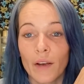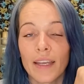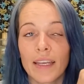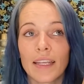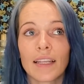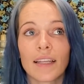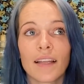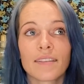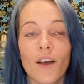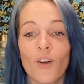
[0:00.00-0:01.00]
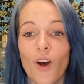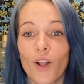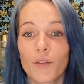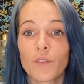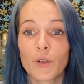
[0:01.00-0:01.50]
It lets out all
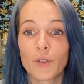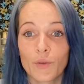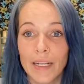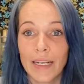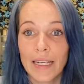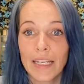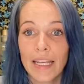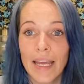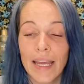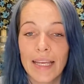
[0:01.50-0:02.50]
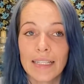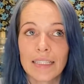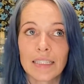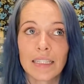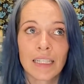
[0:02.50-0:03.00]
of your humidity, and